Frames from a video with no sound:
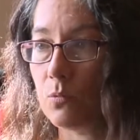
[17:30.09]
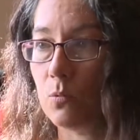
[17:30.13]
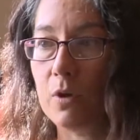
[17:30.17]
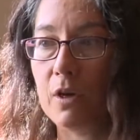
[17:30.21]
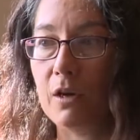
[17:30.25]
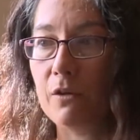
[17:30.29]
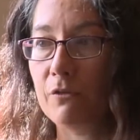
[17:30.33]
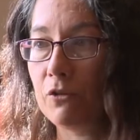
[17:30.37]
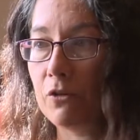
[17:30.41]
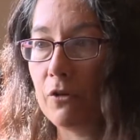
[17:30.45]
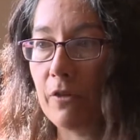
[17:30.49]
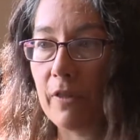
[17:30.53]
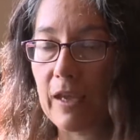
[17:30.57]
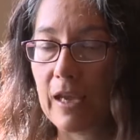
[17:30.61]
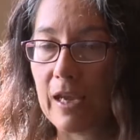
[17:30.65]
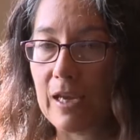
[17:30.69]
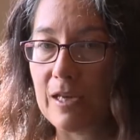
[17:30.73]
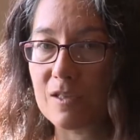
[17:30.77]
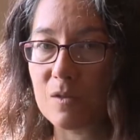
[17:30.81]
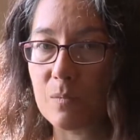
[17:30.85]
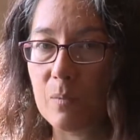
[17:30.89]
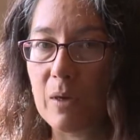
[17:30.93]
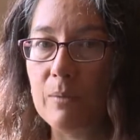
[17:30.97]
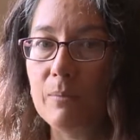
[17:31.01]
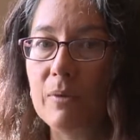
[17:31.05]
whatever the
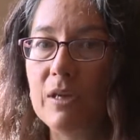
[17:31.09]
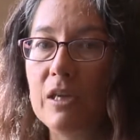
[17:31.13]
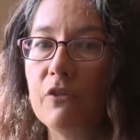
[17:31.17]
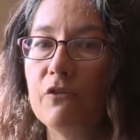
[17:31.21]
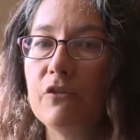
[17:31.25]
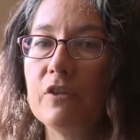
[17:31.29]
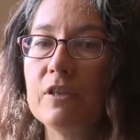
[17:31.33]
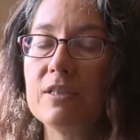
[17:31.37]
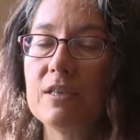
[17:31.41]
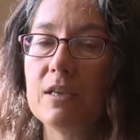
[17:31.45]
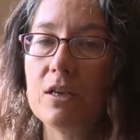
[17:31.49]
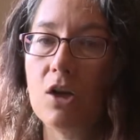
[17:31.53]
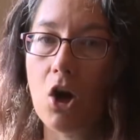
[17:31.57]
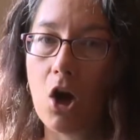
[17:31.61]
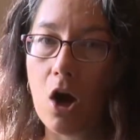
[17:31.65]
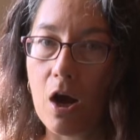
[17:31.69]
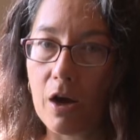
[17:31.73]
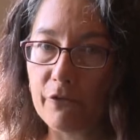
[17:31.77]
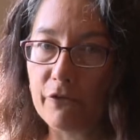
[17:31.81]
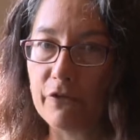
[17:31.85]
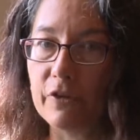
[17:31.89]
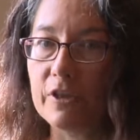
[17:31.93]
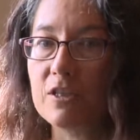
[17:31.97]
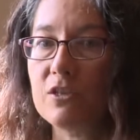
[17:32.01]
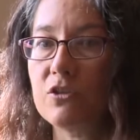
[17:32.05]
case may be, if it's an
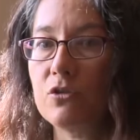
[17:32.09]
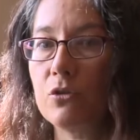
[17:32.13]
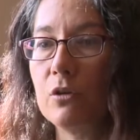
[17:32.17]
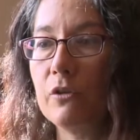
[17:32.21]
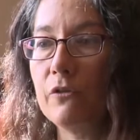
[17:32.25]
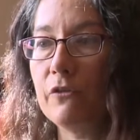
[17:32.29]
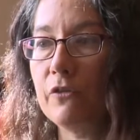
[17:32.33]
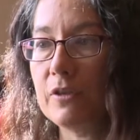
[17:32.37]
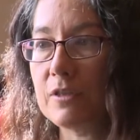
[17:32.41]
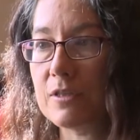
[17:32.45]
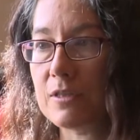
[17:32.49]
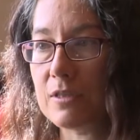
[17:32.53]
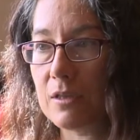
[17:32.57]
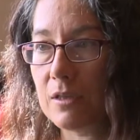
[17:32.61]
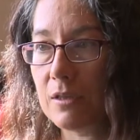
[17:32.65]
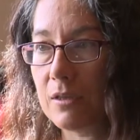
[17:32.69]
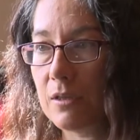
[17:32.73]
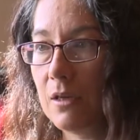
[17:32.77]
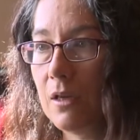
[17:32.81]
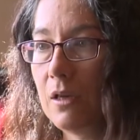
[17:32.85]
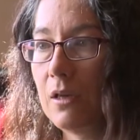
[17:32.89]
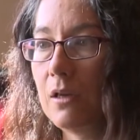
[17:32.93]
office or if it's a